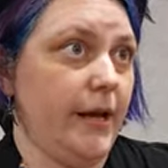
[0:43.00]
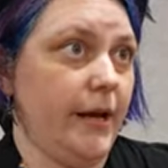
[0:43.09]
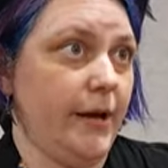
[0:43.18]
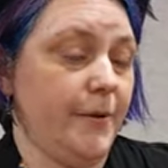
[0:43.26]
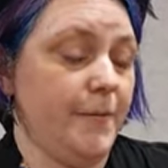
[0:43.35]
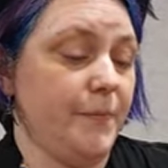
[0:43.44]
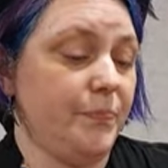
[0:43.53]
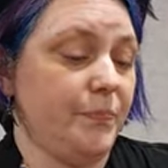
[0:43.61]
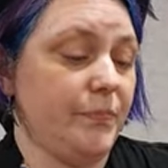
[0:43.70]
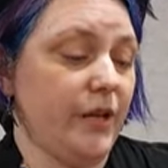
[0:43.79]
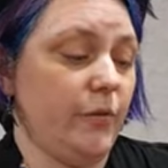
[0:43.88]
Um,
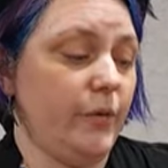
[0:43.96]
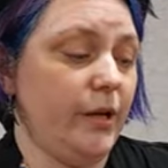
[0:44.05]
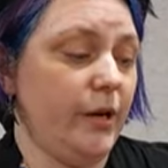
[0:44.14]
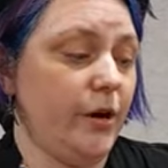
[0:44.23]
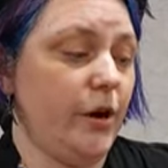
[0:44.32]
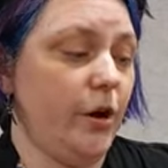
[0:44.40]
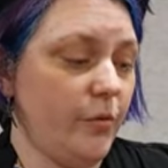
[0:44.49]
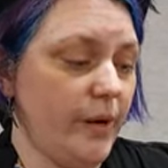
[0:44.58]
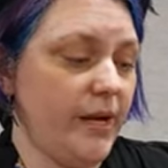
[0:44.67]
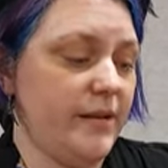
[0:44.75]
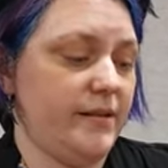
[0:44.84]
we are
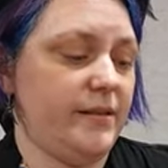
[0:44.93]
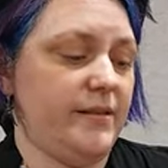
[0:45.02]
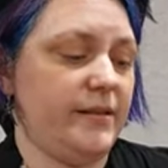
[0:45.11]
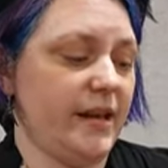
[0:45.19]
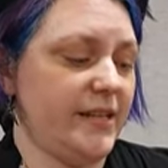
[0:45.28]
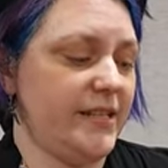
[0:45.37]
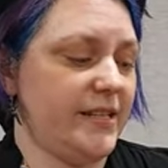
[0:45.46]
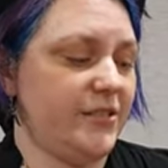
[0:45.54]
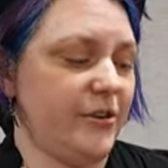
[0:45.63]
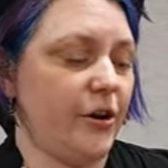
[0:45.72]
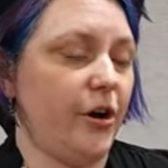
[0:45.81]
always,
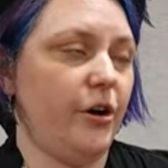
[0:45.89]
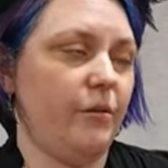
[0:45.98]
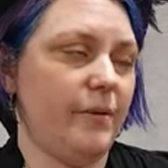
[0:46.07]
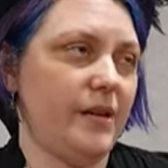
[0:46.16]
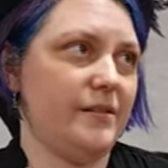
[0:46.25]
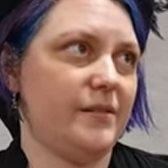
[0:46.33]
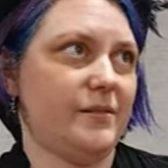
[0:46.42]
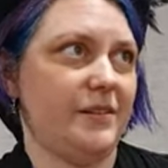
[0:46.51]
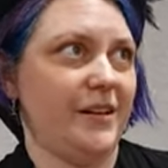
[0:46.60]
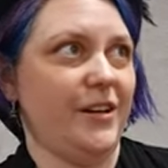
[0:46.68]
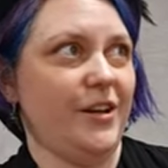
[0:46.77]
scientists are always
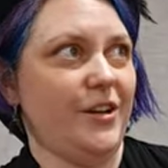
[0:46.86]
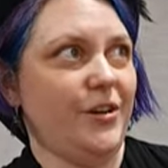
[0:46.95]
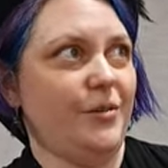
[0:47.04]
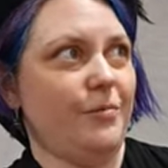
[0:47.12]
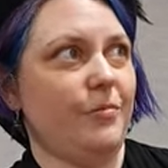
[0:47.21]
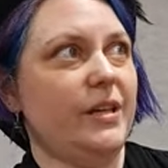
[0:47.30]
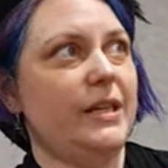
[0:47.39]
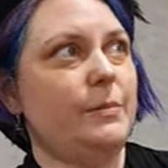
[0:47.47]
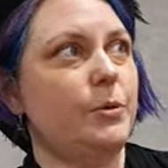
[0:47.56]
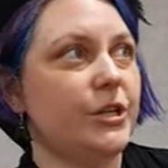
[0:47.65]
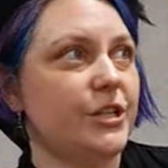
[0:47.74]

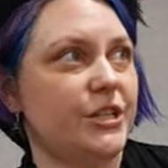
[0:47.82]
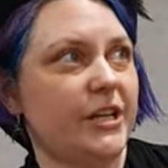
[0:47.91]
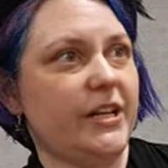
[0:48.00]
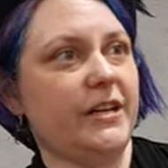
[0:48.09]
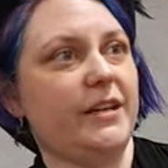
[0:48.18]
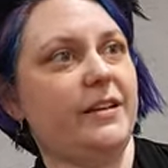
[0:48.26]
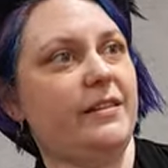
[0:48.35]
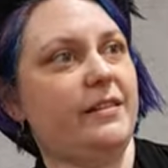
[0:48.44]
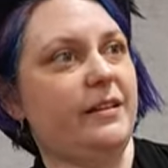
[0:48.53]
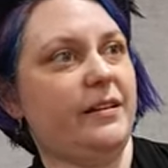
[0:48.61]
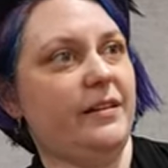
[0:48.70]
really pushing
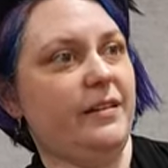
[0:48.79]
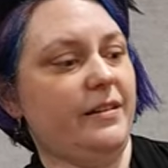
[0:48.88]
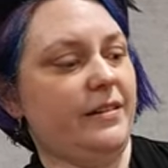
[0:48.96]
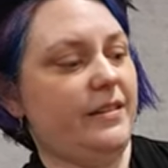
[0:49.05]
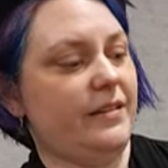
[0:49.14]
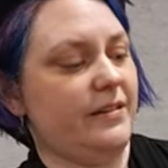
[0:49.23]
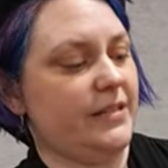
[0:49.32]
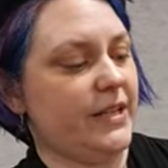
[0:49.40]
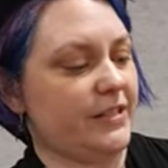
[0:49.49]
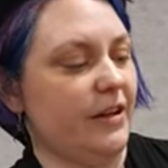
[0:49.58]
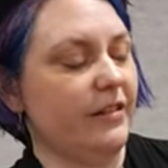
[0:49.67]
the, the
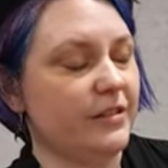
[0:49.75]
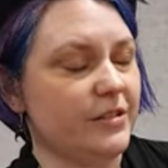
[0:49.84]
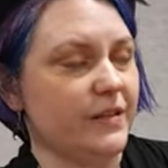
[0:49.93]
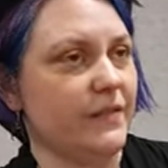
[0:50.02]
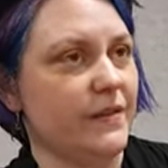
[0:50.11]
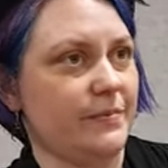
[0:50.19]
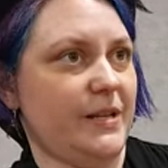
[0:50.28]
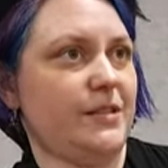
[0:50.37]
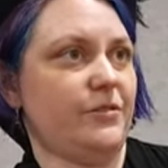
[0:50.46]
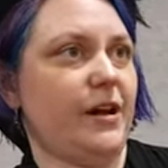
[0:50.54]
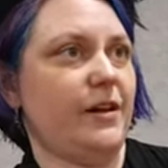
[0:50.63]
technology of the
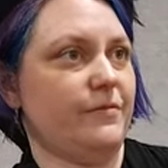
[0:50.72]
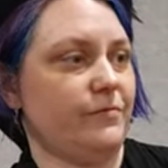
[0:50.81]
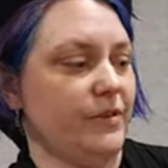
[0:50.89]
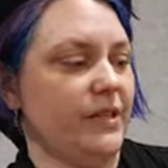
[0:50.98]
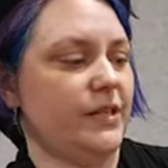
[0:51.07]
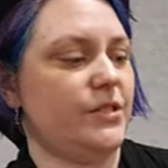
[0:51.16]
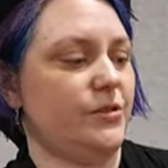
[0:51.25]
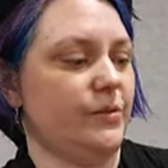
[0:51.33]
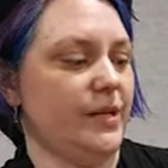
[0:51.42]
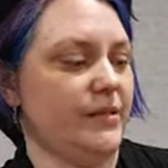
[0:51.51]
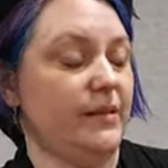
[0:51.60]
spacecraft really
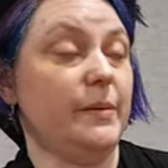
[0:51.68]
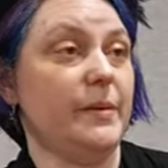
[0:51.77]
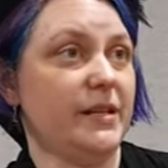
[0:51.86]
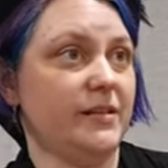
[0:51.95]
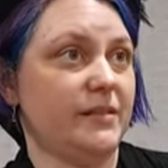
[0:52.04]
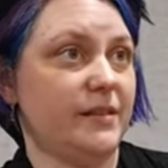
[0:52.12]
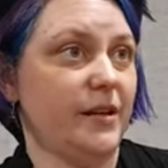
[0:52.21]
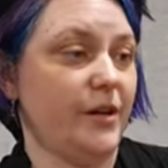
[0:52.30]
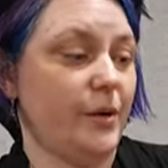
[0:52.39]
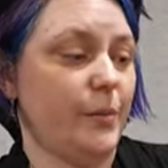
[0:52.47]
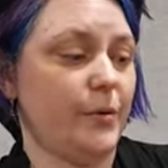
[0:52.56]
to its limits,
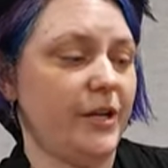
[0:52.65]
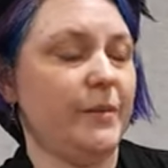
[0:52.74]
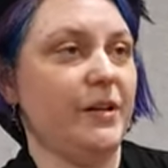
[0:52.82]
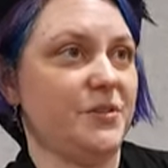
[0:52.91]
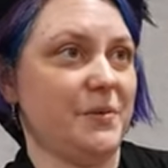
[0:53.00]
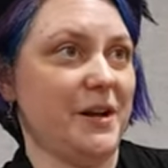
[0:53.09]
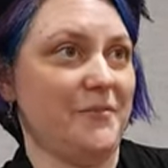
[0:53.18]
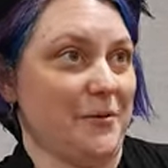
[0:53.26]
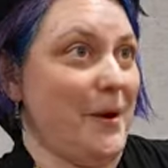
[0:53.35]
pretty much whenever